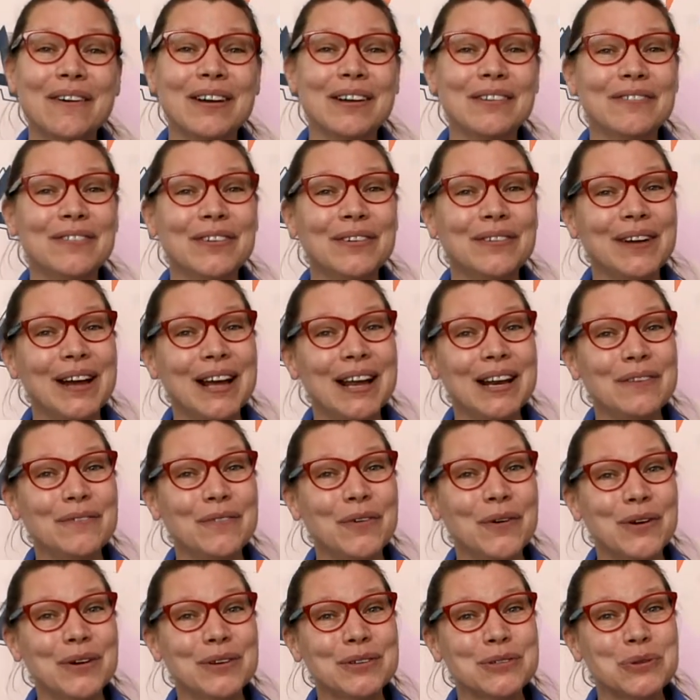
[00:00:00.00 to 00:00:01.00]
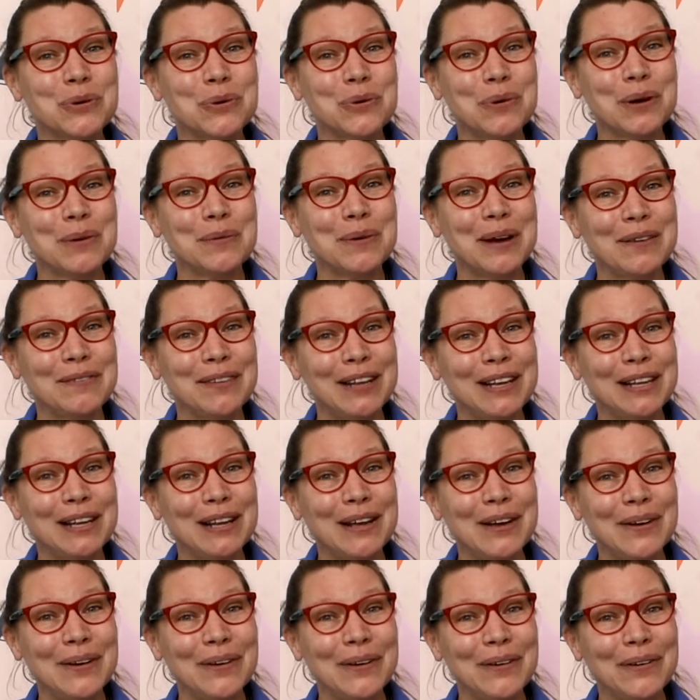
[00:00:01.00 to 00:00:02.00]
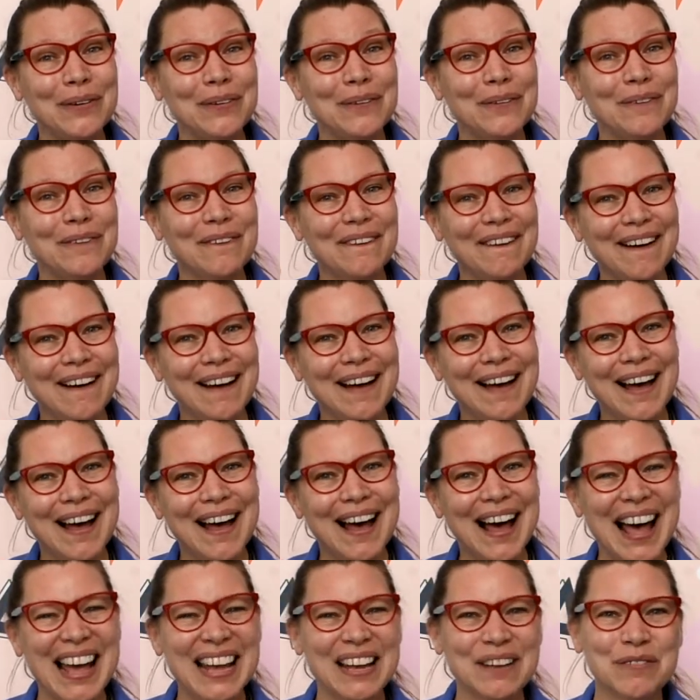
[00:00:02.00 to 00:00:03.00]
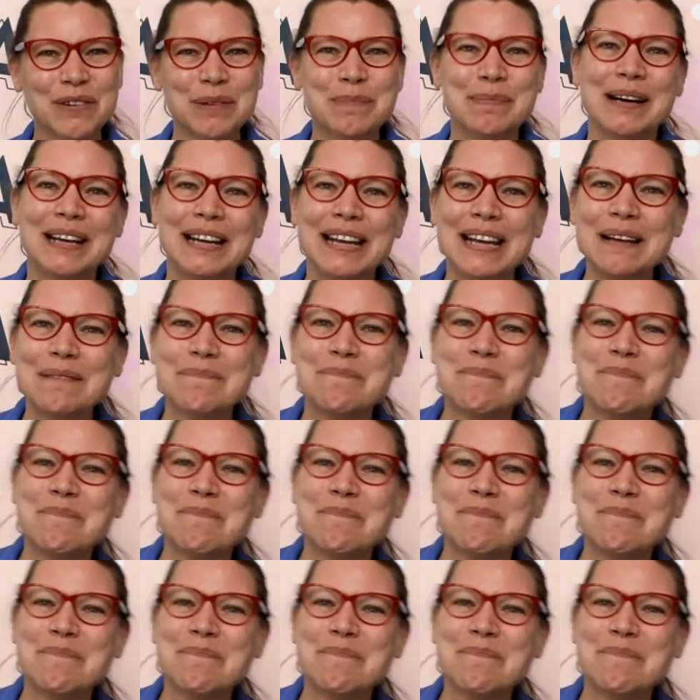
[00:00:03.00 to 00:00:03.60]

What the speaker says: if you're ready for a story, wave hello. Hi everybody.